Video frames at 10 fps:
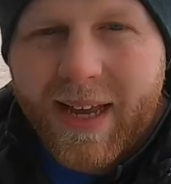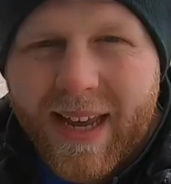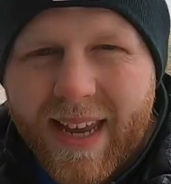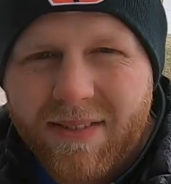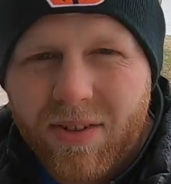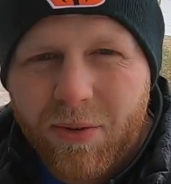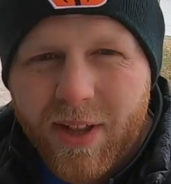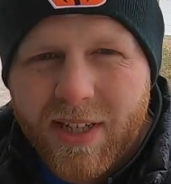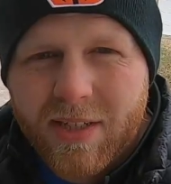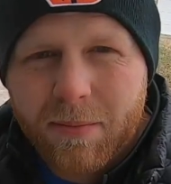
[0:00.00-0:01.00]
It gives a
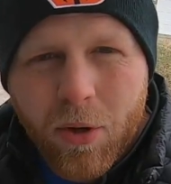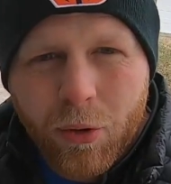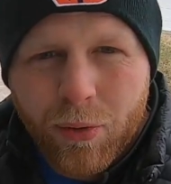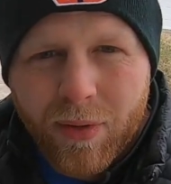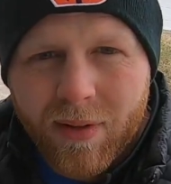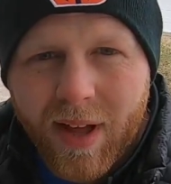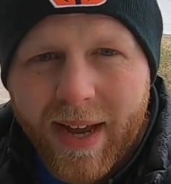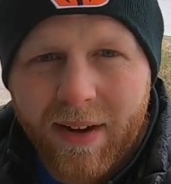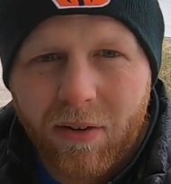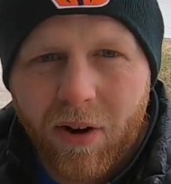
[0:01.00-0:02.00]
really smooth
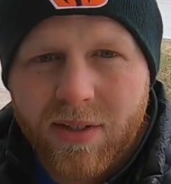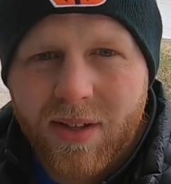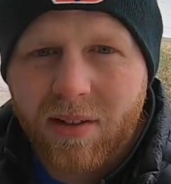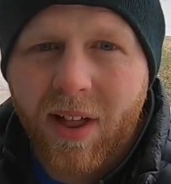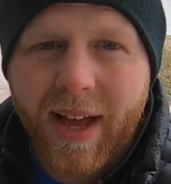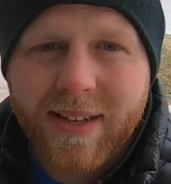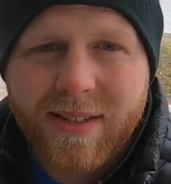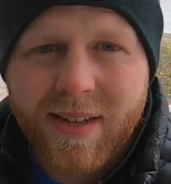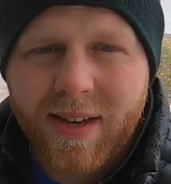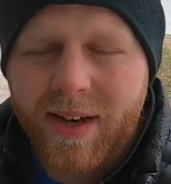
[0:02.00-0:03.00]
glide across the glass.